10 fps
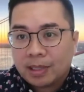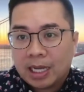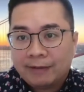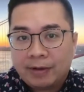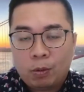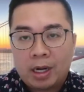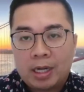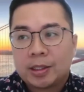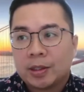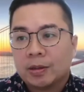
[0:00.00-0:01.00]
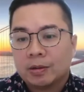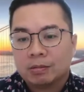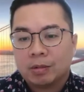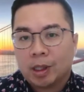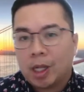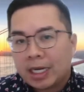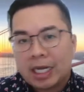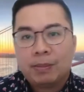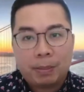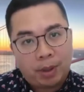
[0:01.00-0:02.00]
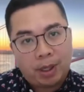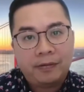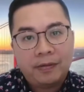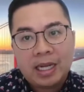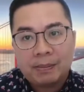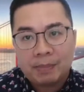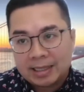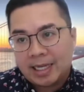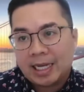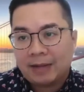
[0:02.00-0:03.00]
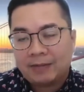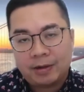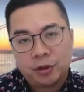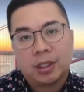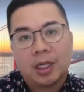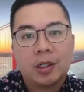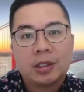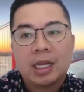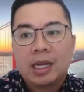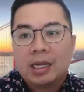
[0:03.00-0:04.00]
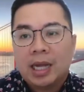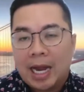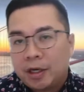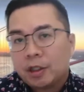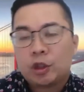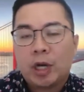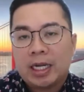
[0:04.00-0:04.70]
If I wanted to lock in my profit and maintain that $500, I could trade it